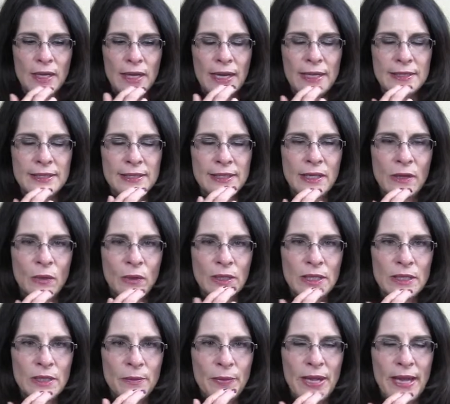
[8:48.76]
I see only
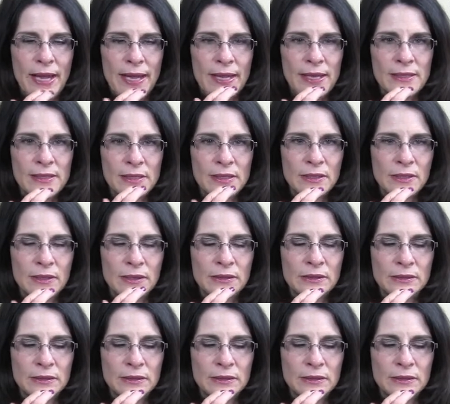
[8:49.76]
the past